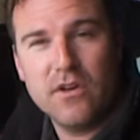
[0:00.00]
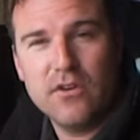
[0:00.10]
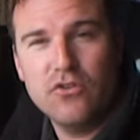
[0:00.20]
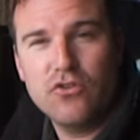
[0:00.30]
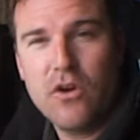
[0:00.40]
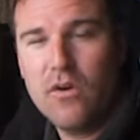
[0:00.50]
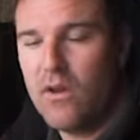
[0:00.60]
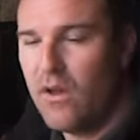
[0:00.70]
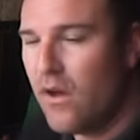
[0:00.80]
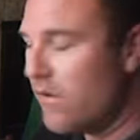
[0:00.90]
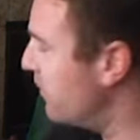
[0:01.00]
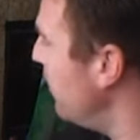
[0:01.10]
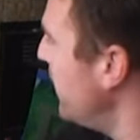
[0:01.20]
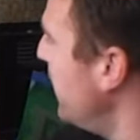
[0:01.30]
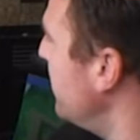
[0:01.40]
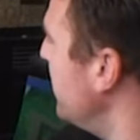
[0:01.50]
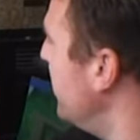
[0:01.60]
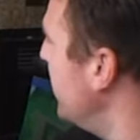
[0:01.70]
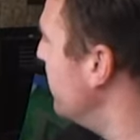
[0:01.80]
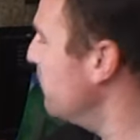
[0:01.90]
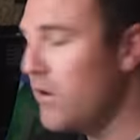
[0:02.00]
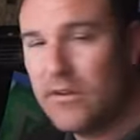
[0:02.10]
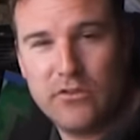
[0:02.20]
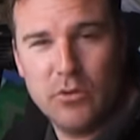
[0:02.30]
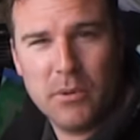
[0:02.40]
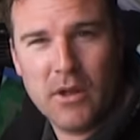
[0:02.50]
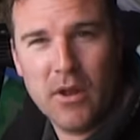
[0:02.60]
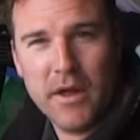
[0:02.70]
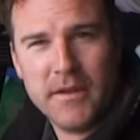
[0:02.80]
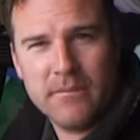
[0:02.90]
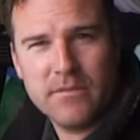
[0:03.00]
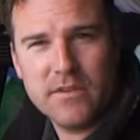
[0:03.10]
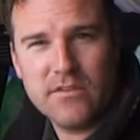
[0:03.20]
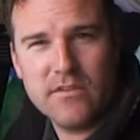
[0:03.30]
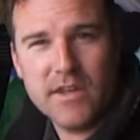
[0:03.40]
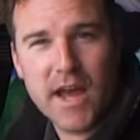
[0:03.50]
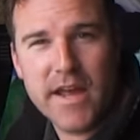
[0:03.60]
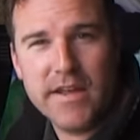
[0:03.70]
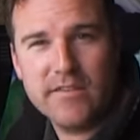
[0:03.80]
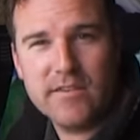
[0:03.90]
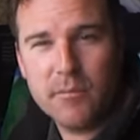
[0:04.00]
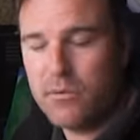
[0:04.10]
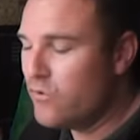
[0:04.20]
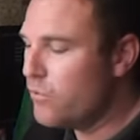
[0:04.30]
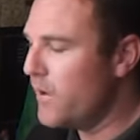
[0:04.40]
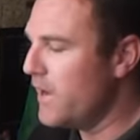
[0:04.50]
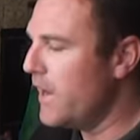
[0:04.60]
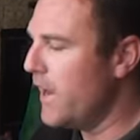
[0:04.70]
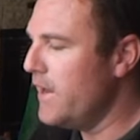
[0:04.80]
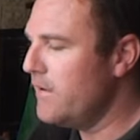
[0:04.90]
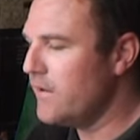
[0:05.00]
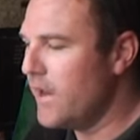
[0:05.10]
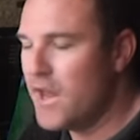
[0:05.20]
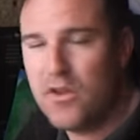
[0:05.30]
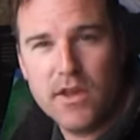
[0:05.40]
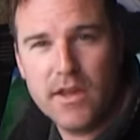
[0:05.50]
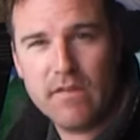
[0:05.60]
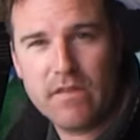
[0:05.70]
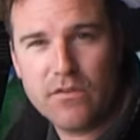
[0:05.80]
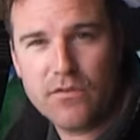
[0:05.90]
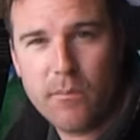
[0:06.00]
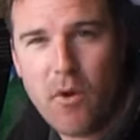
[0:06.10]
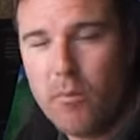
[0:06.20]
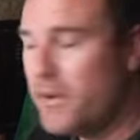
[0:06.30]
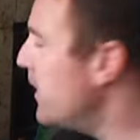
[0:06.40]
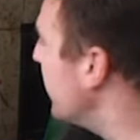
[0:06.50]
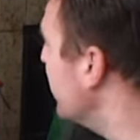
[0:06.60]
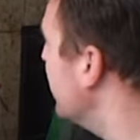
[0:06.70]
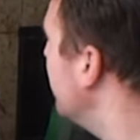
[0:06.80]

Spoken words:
the controller, I've got out here my super glider. This is the ASW28, and you can get this from Hobby King.